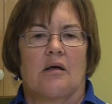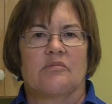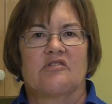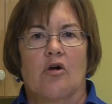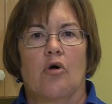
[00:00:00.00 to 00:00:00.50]

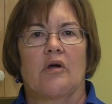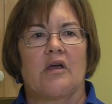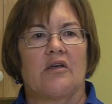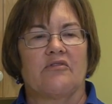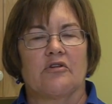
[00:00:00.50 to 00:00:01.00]
So
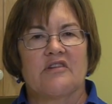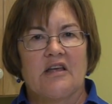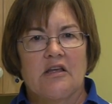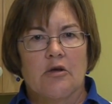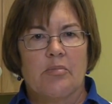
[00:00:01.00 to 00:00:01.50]
if you're
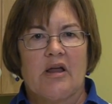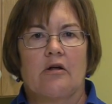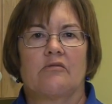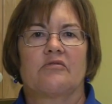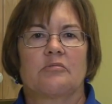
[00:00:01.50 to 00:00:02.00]
taking your pet
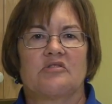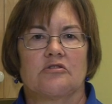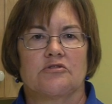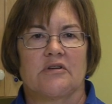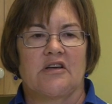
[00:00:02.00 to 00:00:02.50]
home from
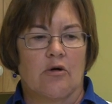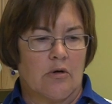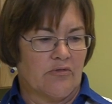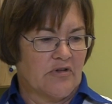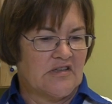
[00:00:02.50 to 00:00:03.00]
surgery,
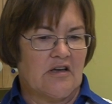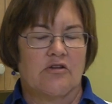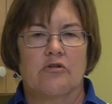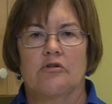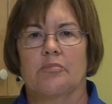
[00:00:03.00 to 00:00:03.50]
or if we tell
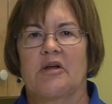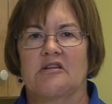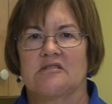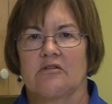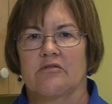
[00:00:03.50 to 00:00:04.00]
you your
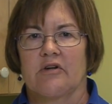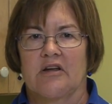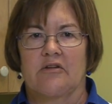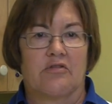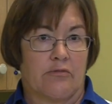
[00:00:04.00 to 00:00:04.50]
pet is
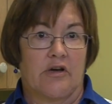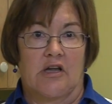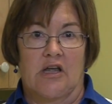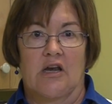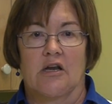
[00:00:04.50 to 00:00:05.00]

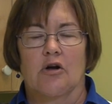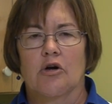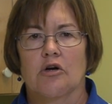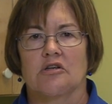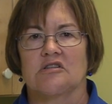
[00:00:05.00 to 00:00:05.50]
arthritic and it
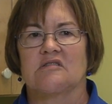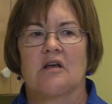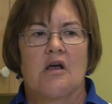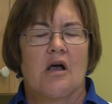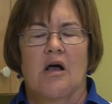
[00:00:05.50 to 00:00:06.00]
hurts,
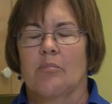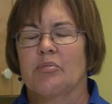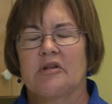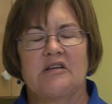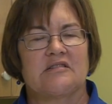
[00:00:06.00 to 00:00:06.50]

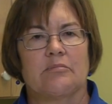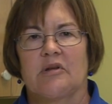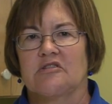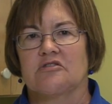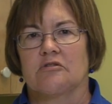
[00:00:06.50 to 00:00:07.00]
please
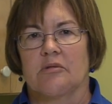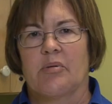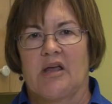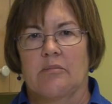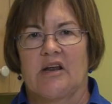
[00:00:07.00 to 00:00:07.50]
administer the
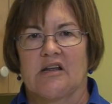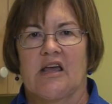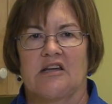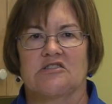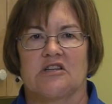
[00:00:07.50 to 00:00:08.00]
pain
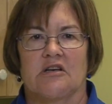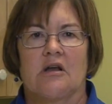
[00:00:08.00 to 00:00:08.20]
medication.